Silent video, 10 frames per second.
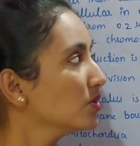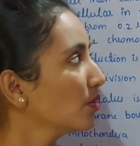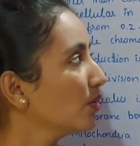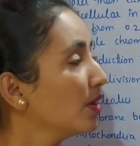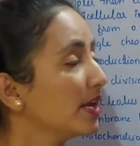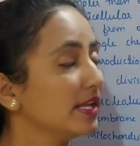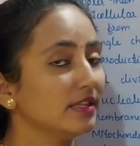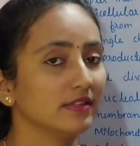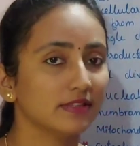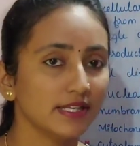So
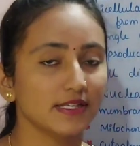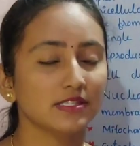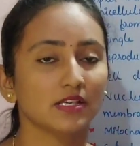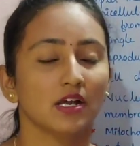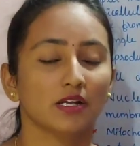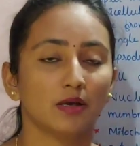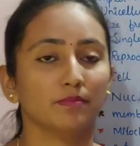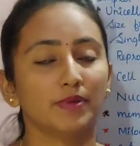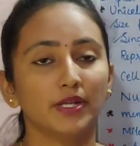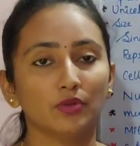in this,
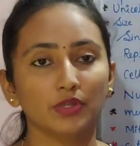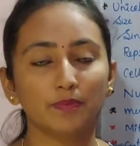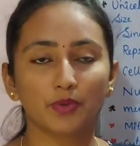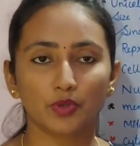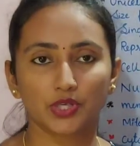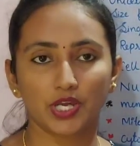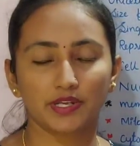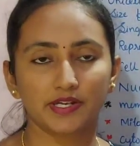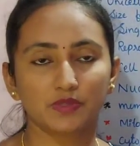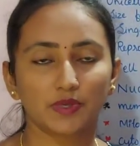compared to the
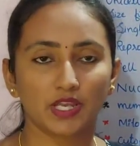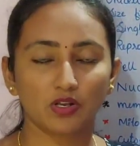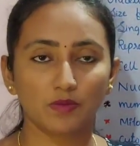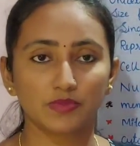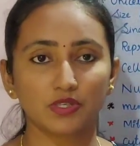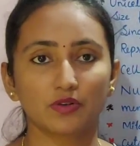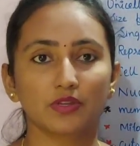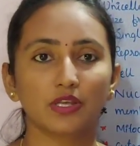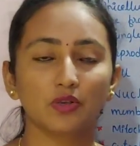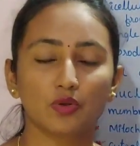prokaryotes, we can observe
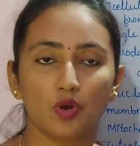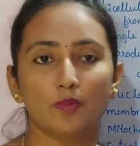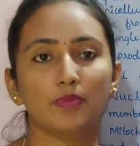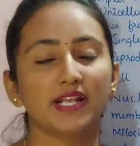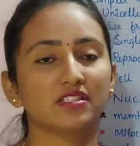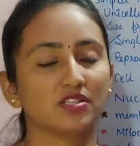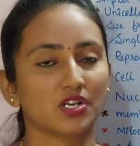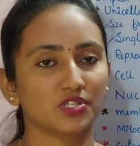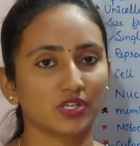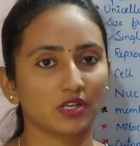the complex
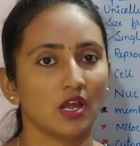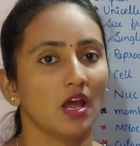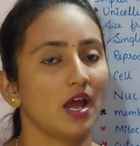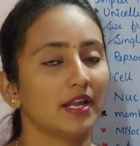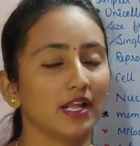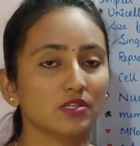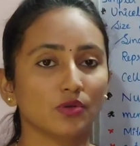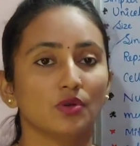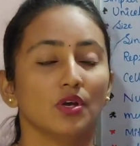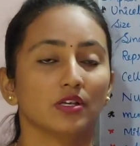structure, and
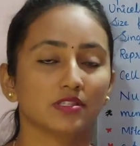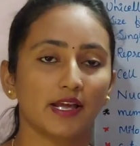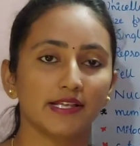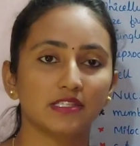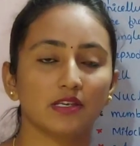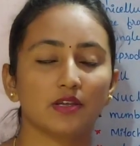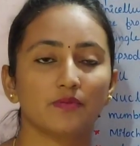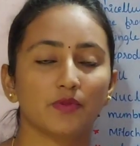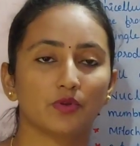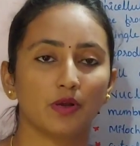also the size.
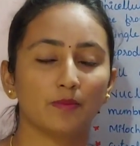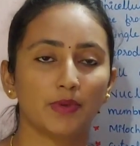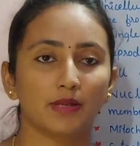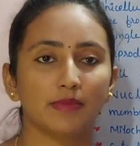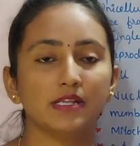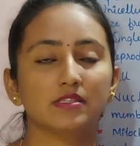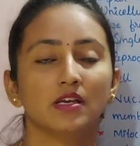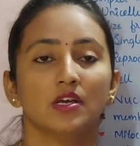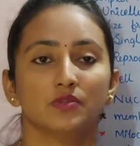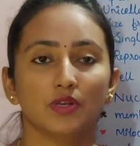If you compare means, so
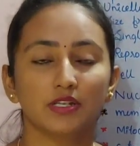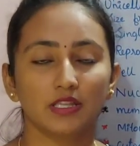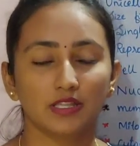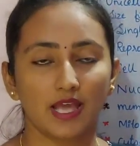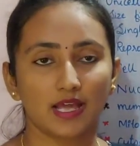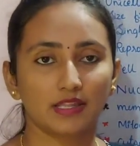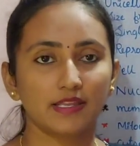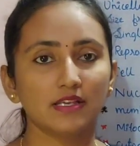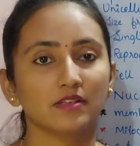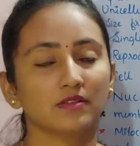they are the